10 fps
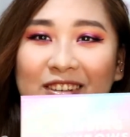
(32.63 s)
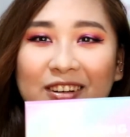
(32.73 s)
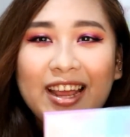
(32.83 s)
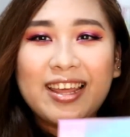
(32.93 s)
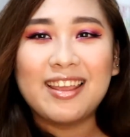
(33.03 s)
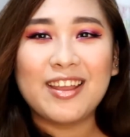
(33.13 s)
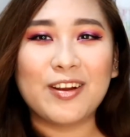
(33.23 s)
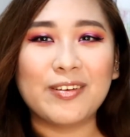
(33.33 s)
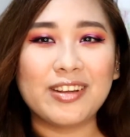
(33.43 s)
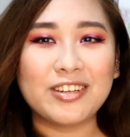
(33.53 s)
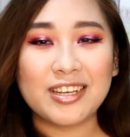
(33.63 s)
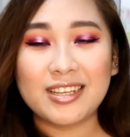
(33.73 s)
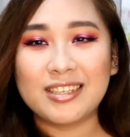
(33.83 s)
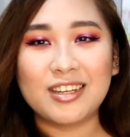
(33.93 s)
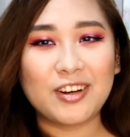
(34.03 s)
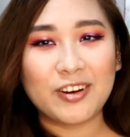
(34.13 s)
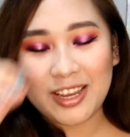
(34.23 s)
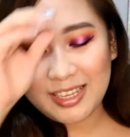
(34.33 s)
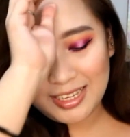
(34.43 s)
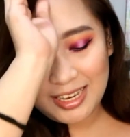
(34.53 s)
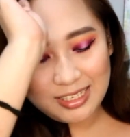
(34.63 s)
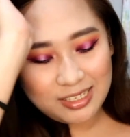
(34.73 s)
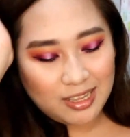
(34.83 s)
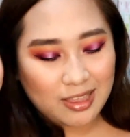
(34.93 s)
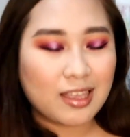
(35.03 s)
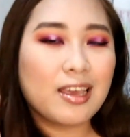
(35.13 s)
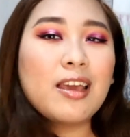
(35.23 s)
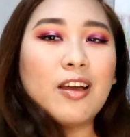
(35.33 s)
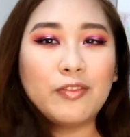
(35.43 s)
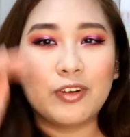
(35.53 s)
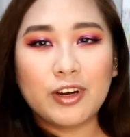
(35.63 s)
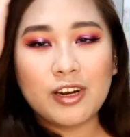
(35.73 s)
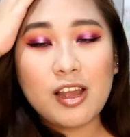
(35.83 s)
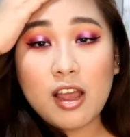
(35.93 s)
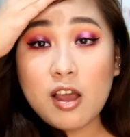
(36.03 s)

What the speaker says: right here, which is the craziest thing ever.